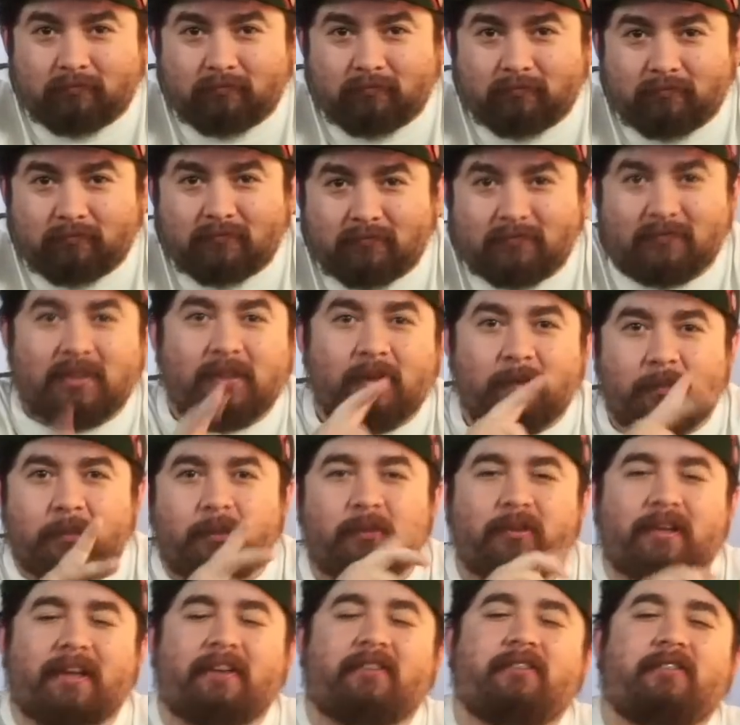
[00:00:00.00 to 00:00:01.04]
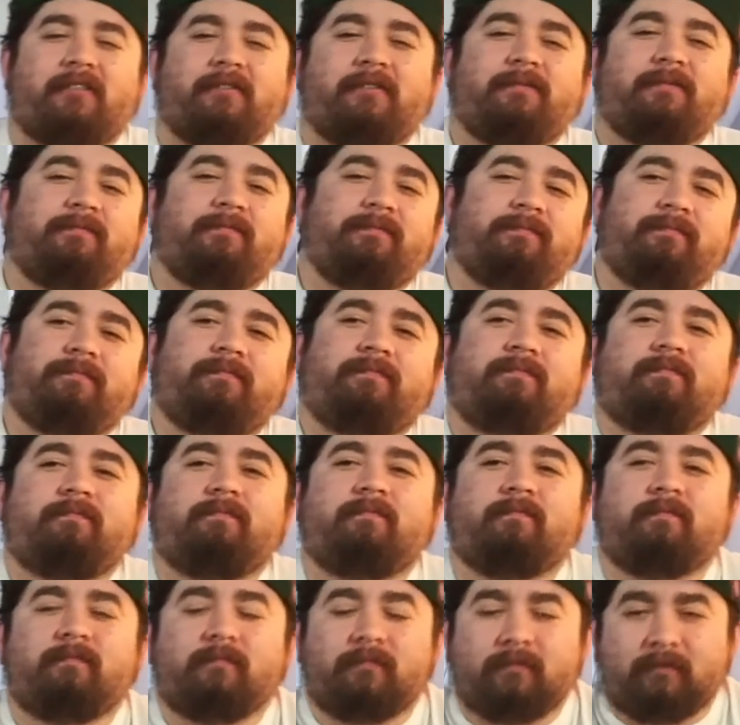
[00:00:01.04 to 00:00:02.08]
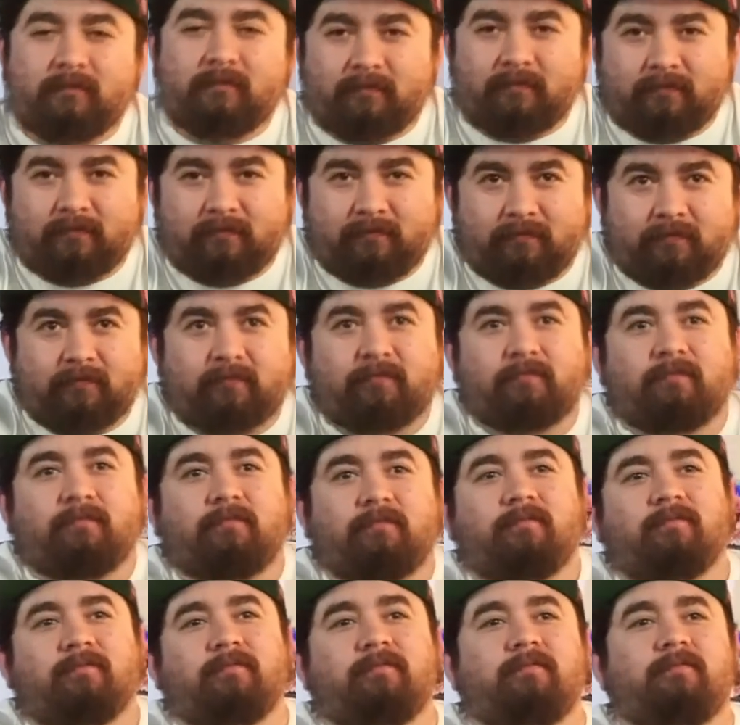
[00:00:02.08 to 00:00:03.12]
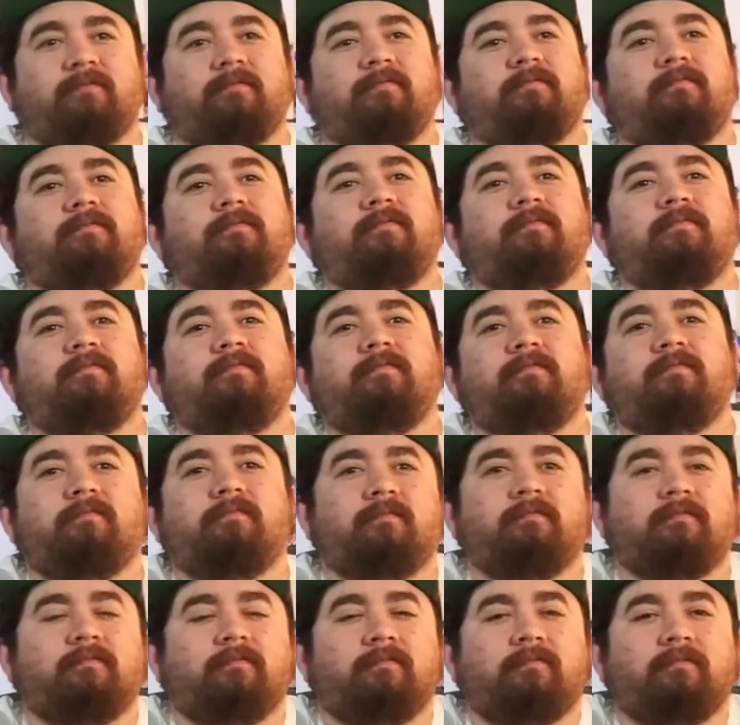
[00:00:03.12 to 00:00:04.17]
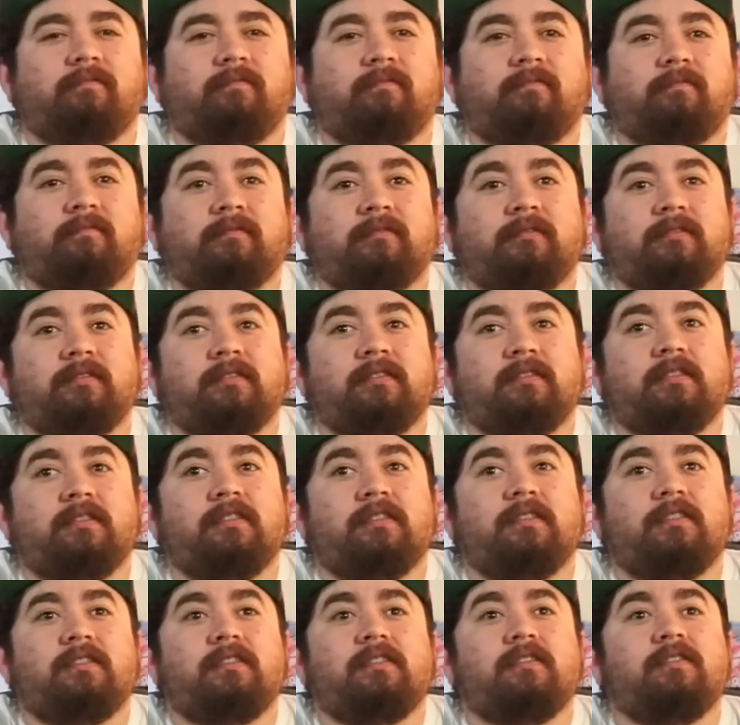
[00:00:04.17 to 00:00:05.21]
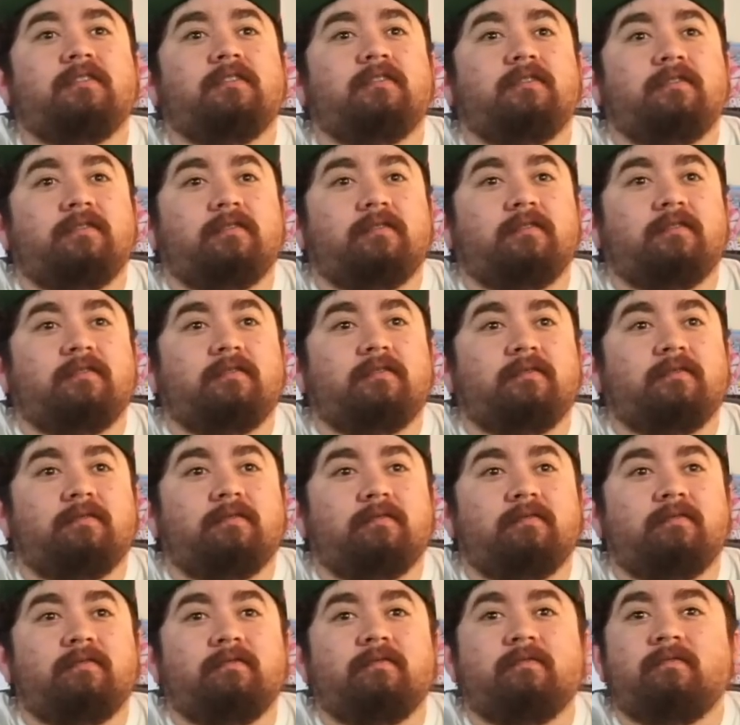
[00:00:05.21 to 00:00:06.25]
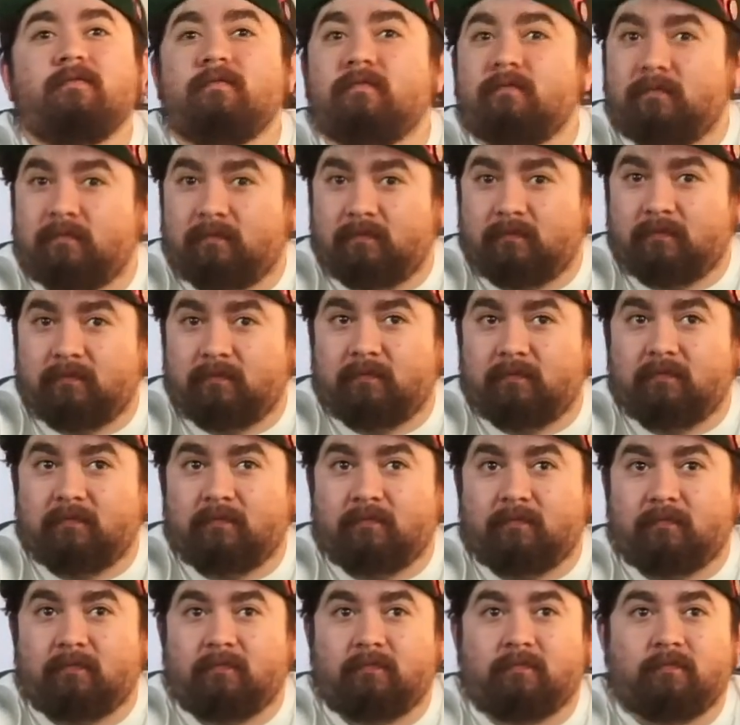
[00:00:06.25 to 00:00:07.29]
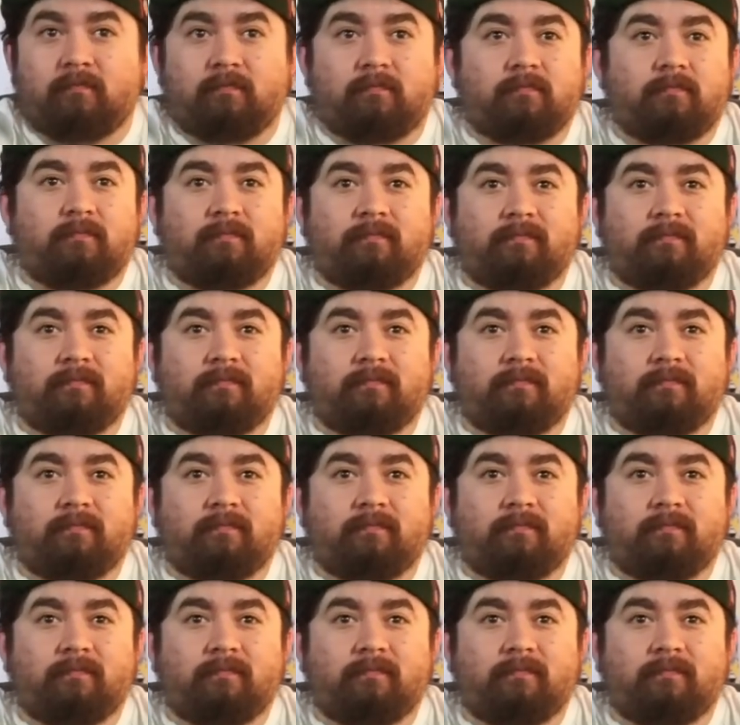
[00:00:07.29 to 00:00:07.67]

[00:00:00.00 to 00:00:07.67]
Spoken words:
(silent)